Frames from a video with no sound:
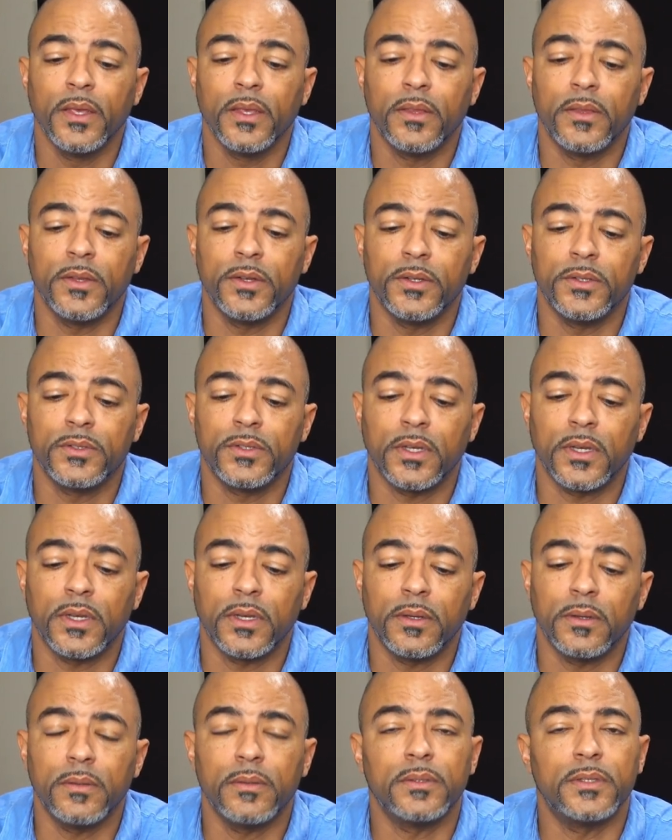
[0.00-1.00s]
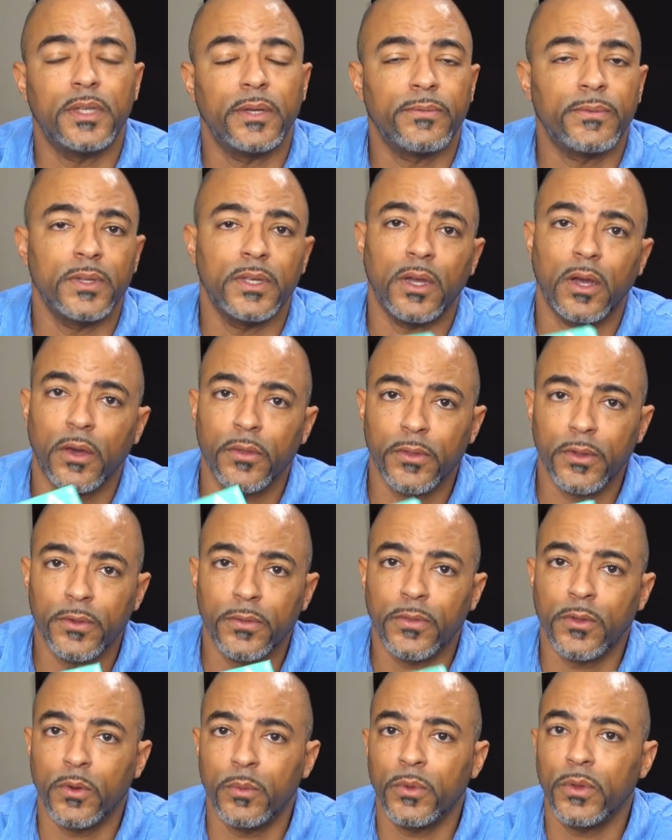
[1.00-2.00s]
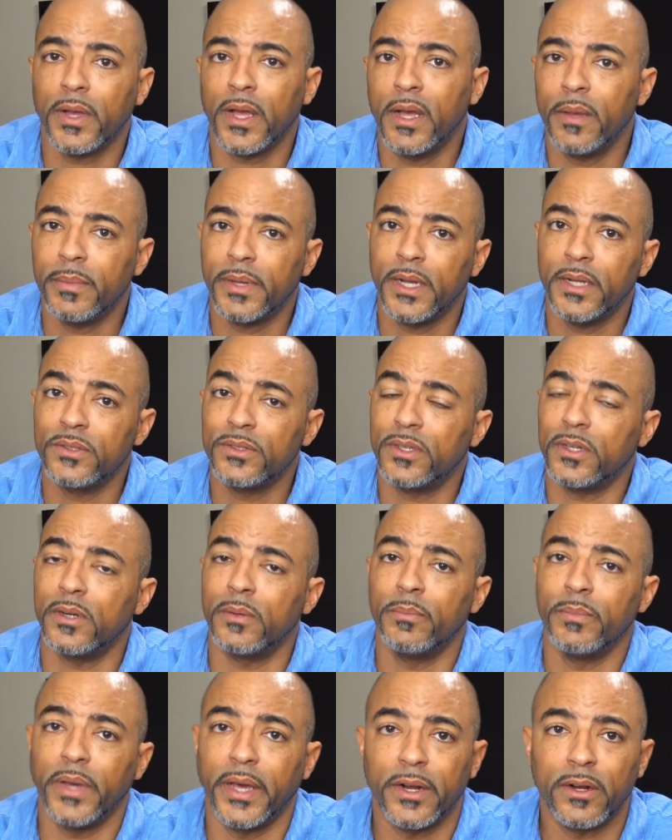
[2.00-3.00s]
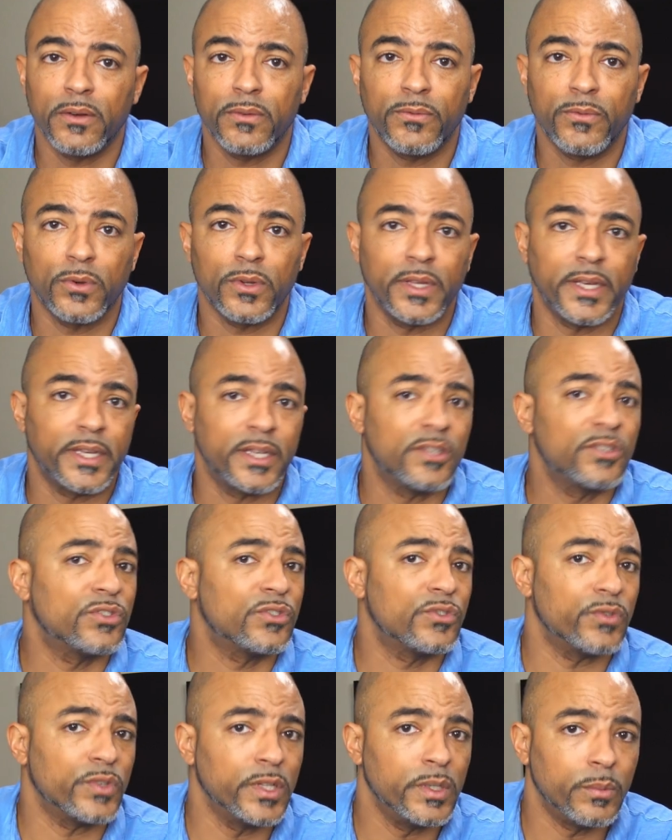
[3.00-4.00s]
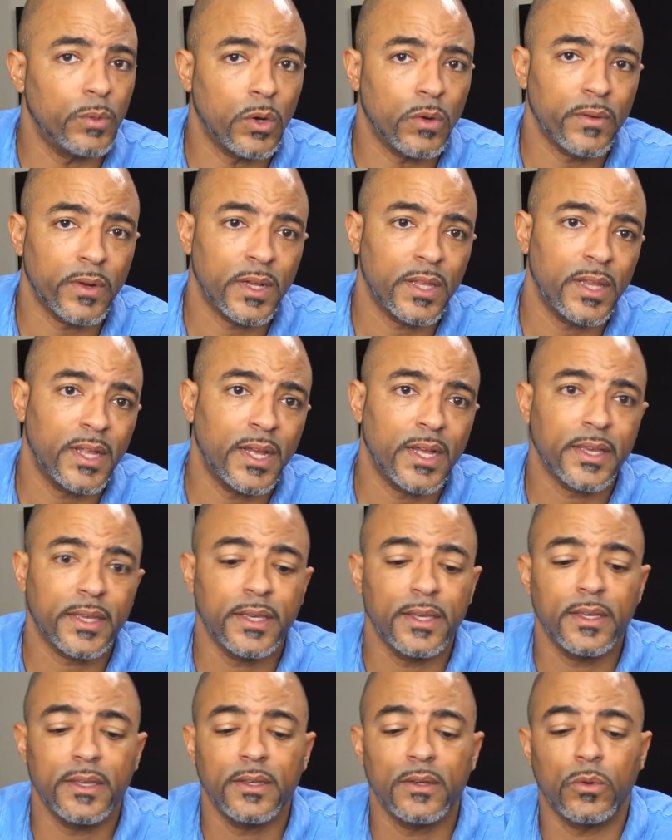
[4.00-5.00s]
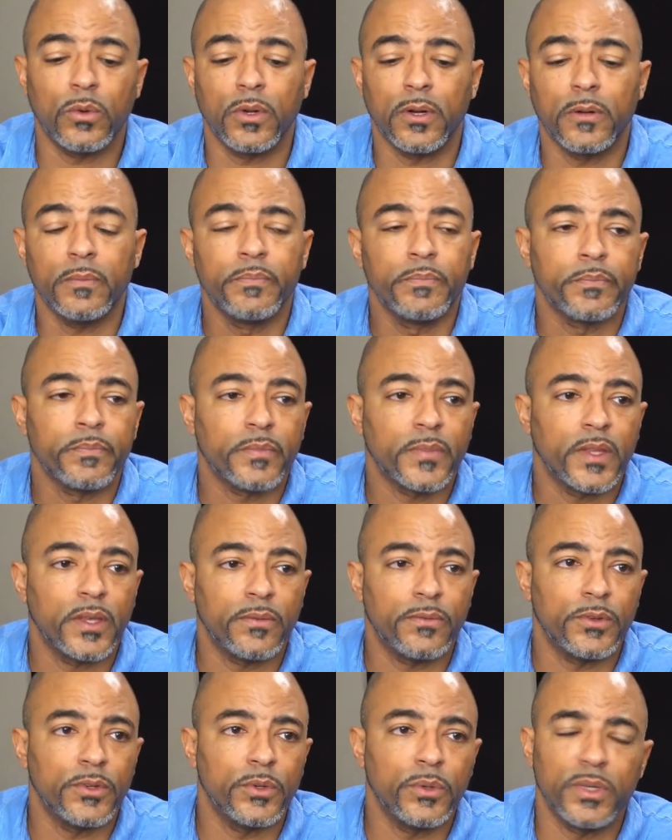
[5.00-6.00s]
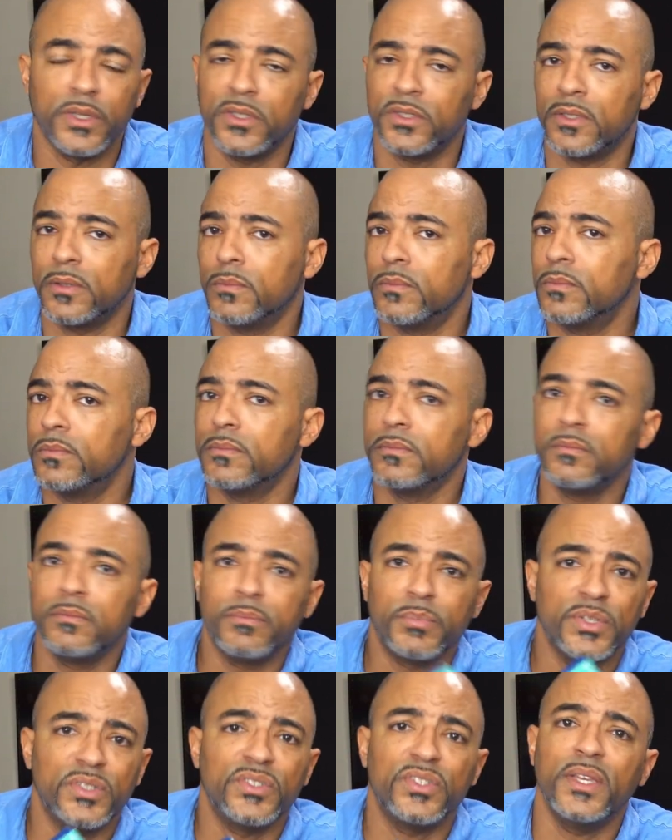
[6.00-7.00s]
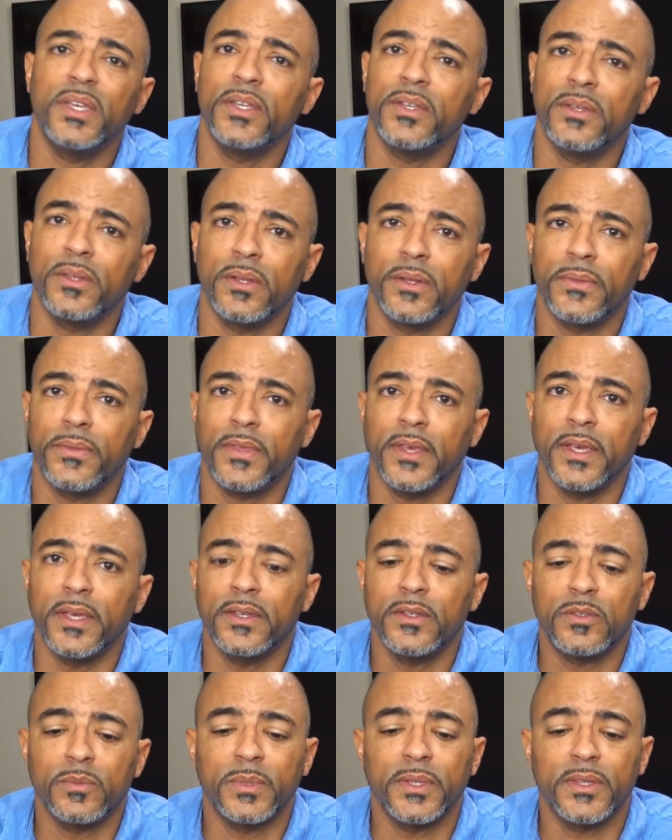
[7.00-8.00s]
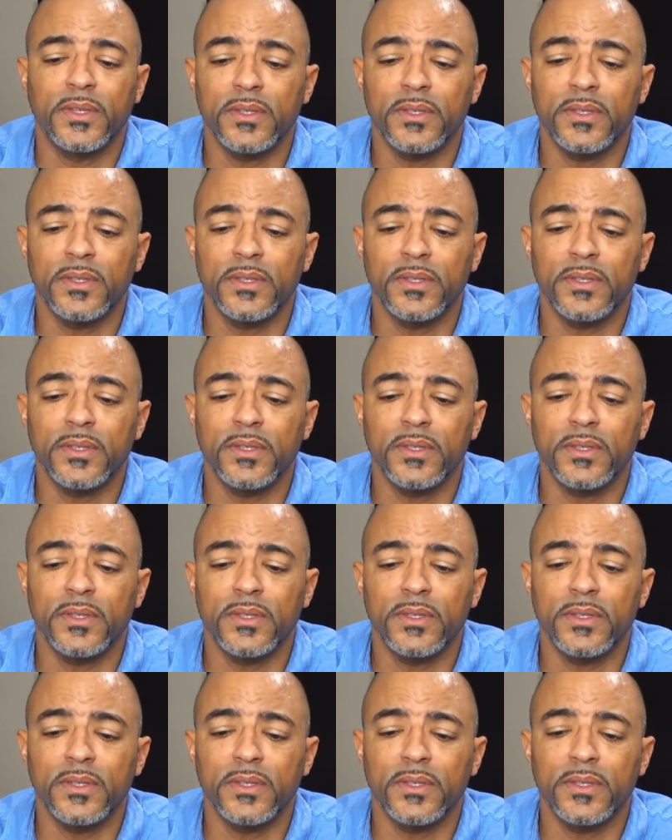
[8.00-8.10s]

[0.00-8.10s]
There's uh, definitely other thermal compounds that are better for like extreme overclocking, or if you're doing some particular things, but